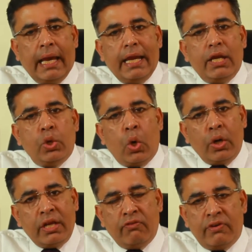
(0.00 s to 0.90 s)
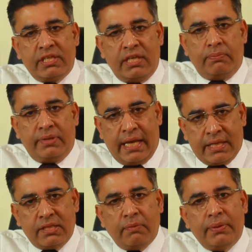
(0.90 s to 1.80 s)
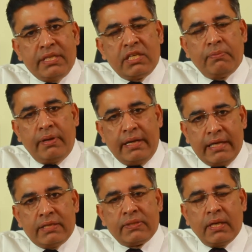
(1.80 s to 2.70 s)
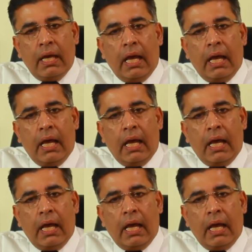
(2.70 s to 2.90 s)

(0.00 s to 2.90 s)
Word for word: In non-invasive test, the principle is